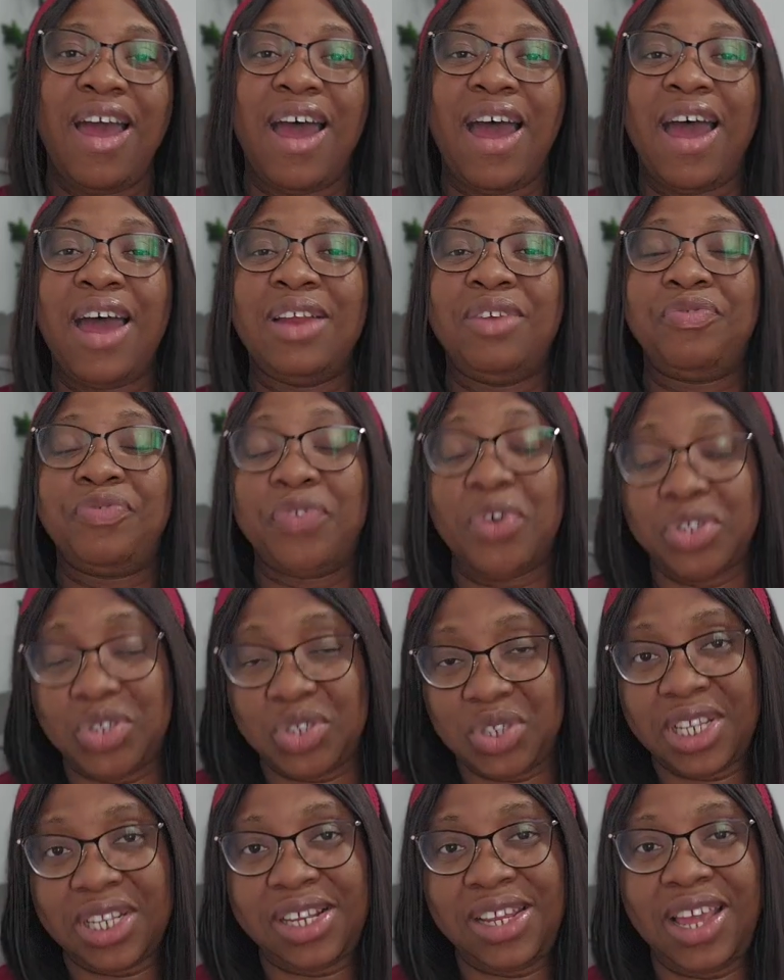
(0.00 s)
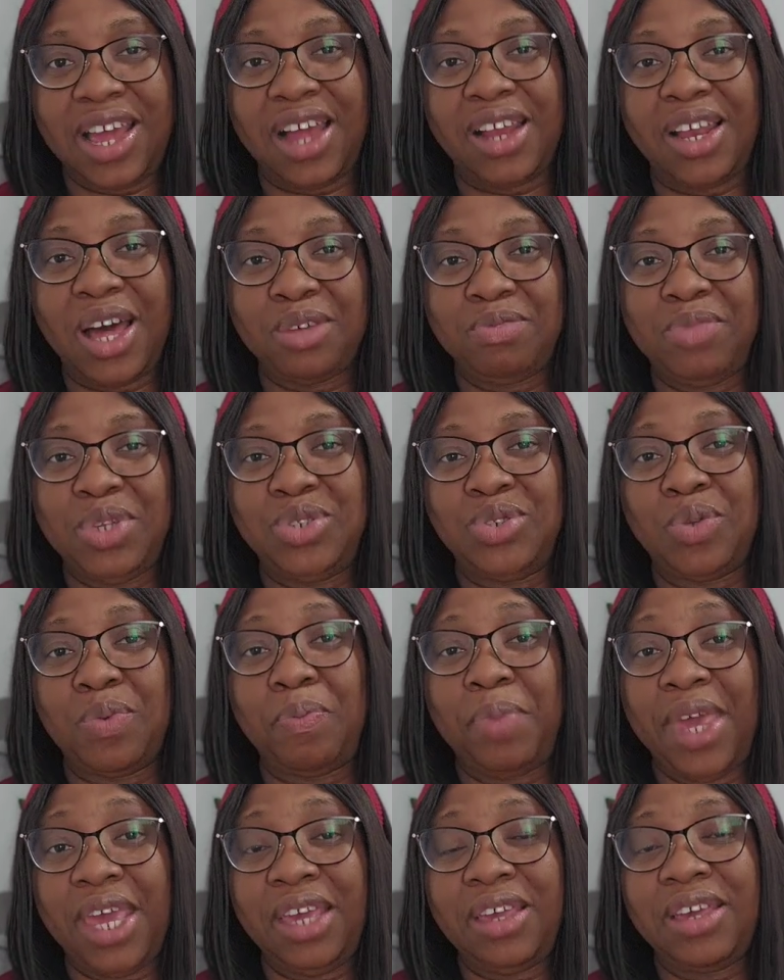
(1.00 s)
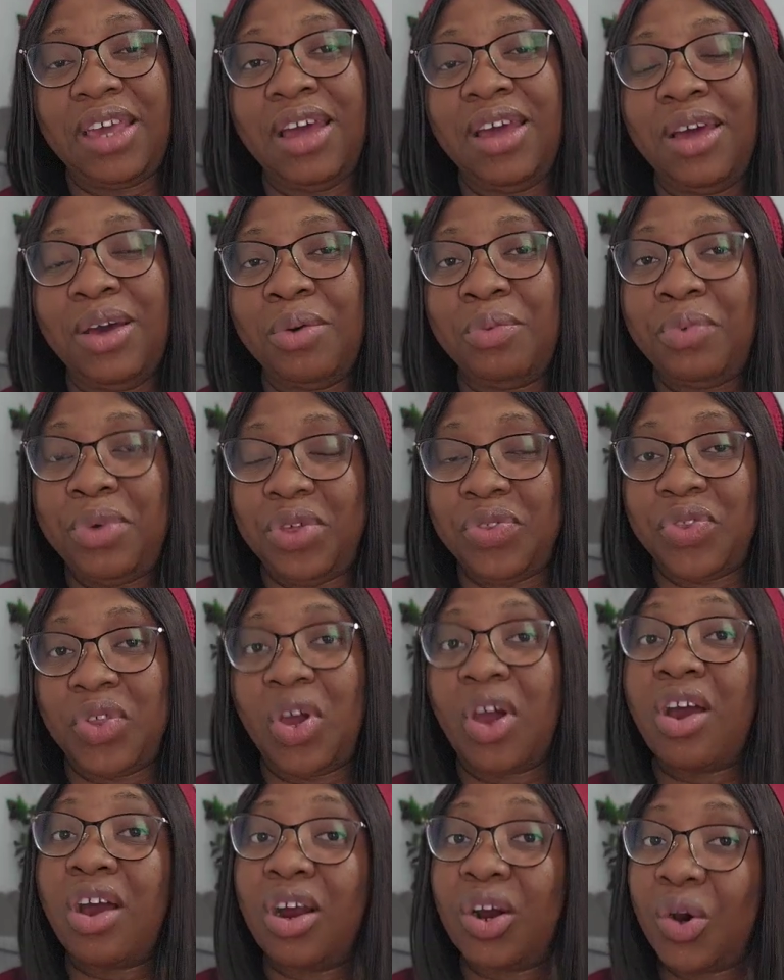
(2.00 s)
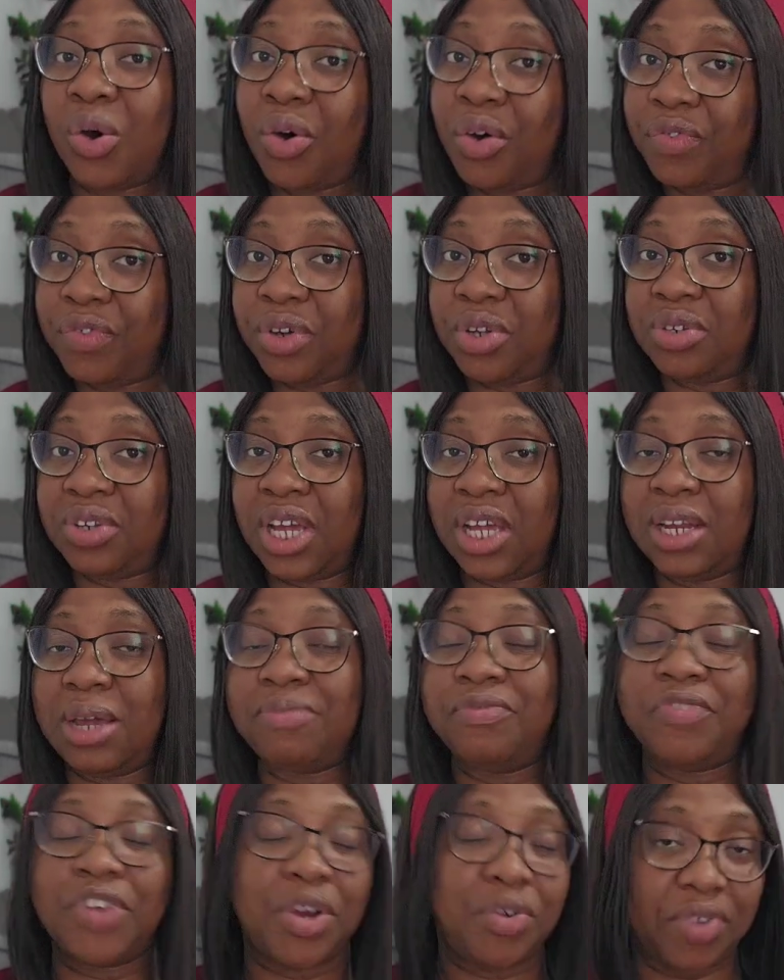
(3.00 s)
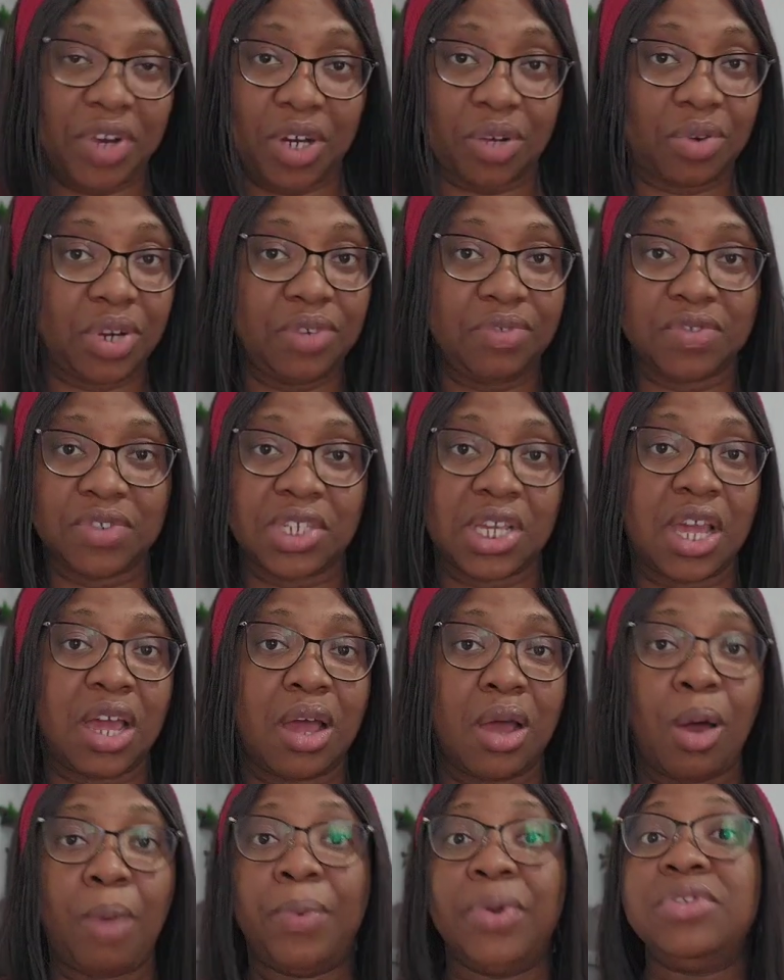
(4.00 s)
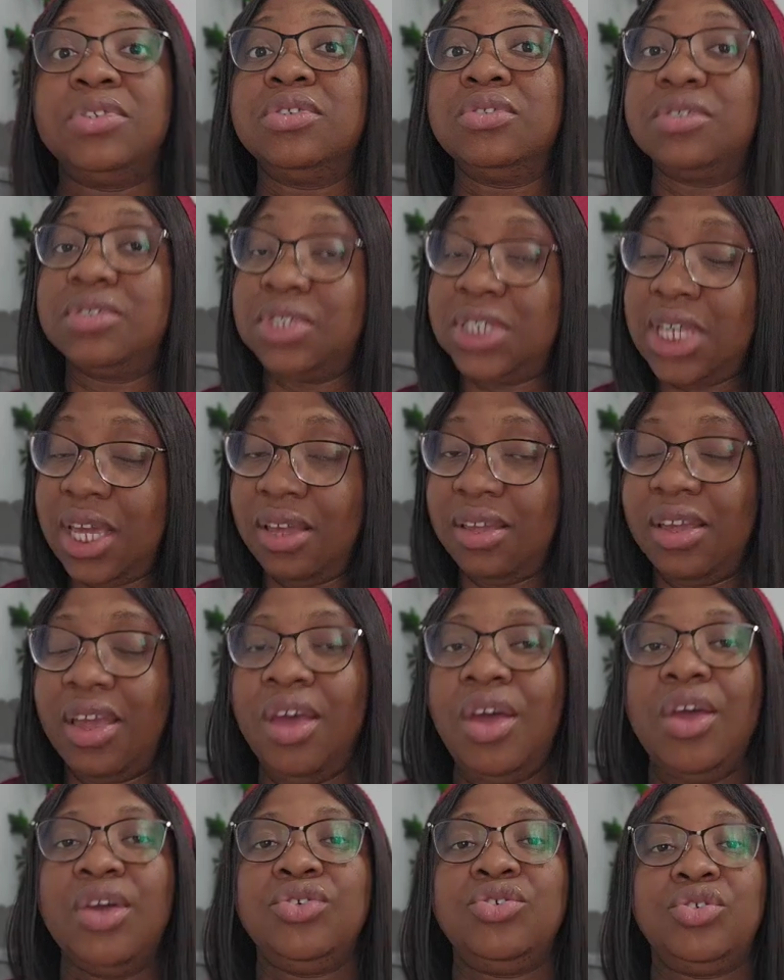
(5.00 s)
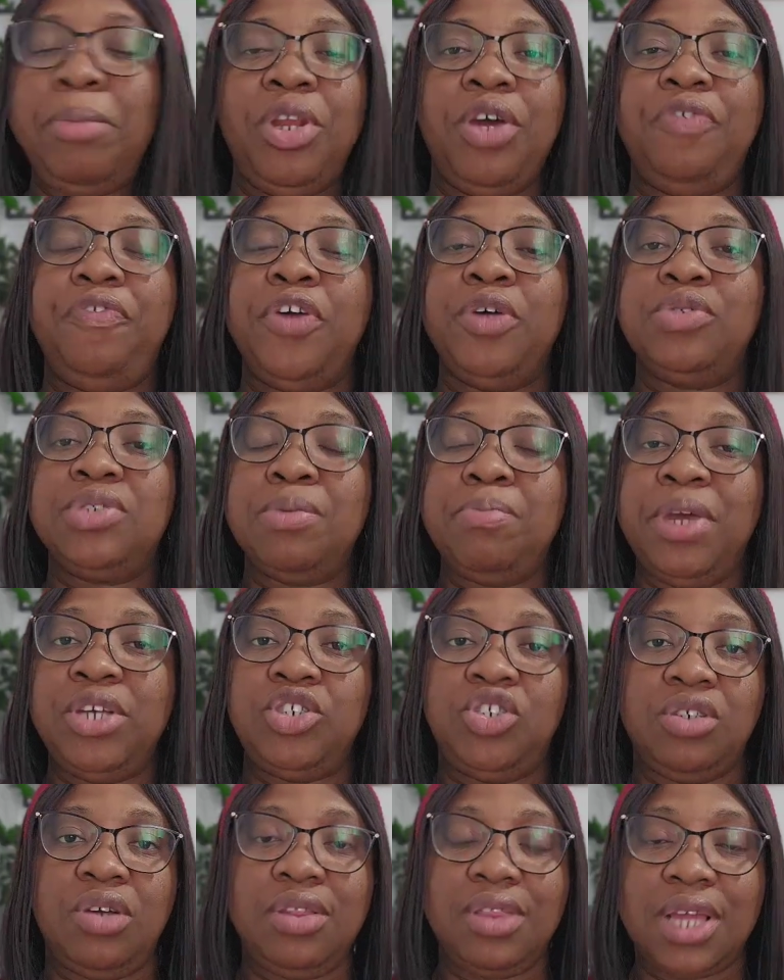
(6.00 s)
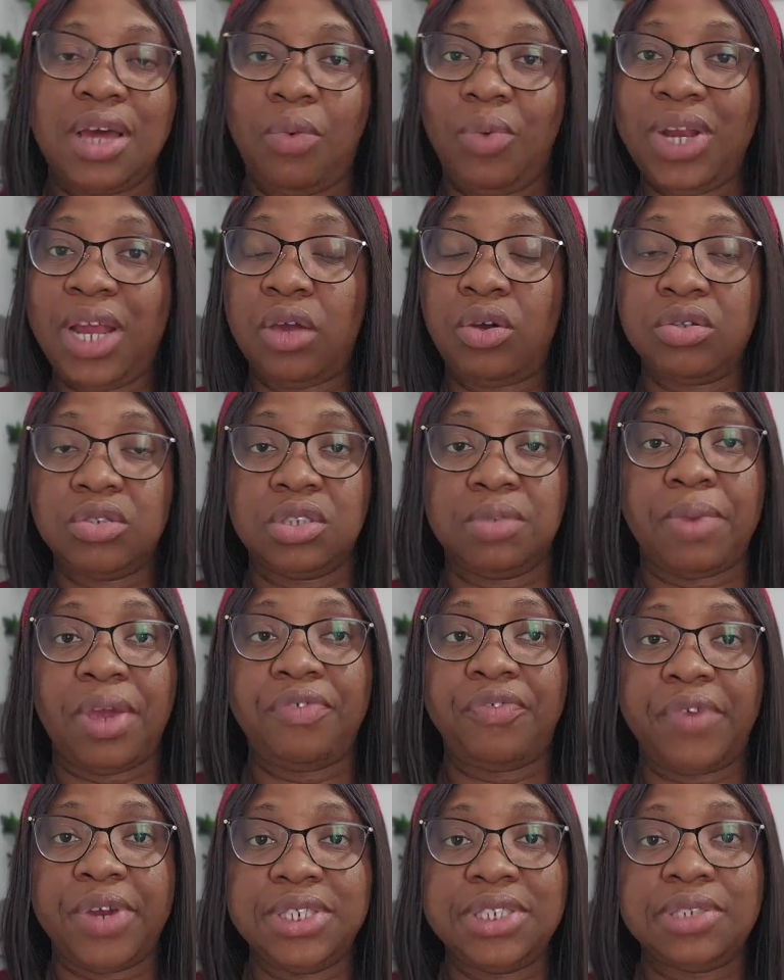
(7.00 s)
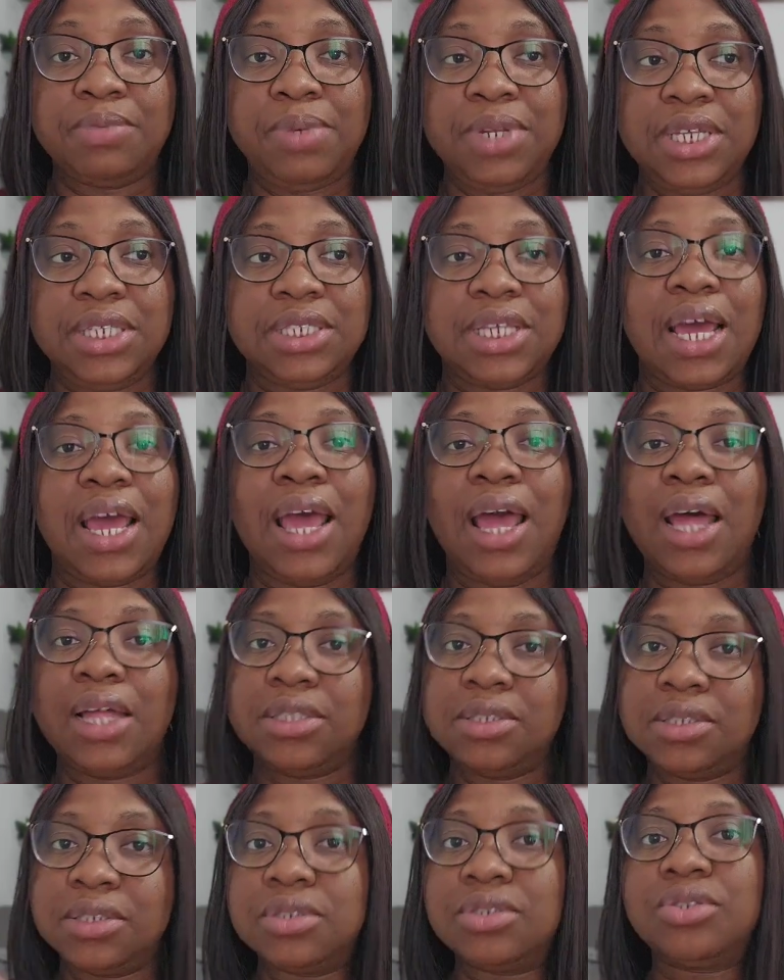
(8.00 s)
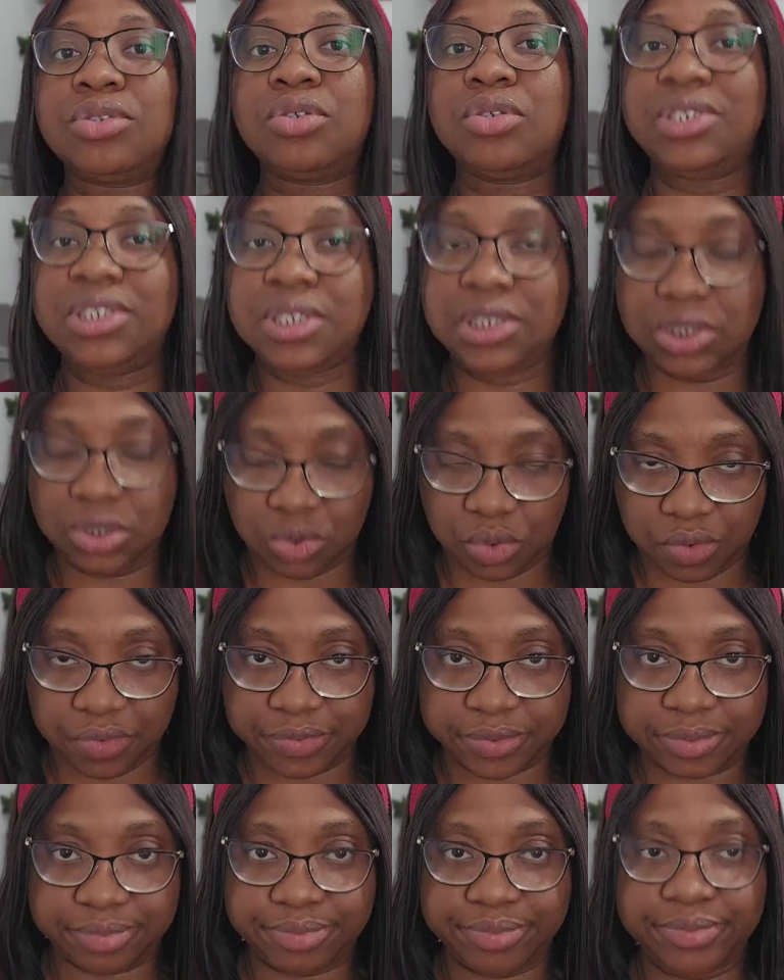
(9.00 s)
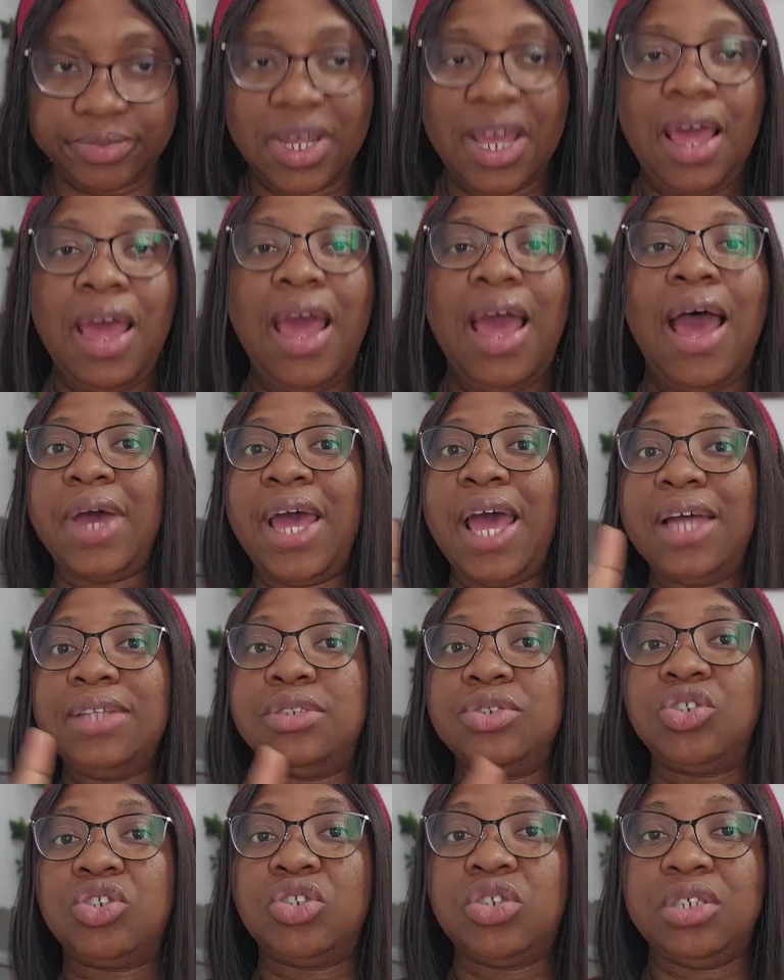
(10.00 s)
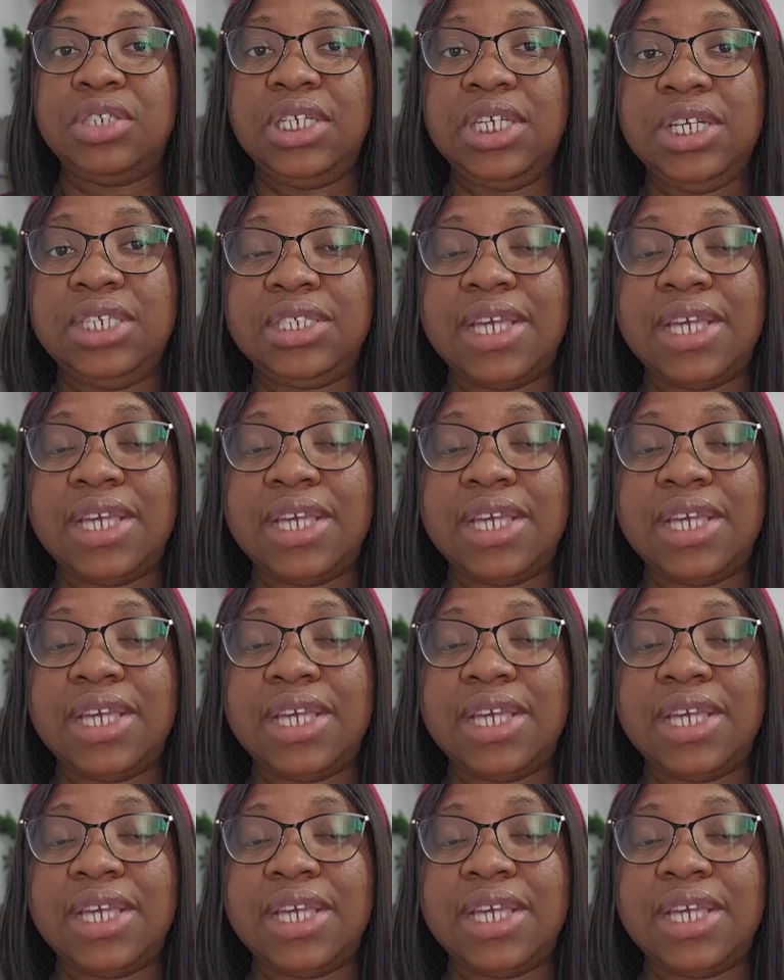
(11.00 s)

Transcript: and fortunately allowed me to bake with her oven. And I'm very, very grateful to her up until today. Let me not fail to mention that when I got to my friend's place, I had to study the oven. So I had to study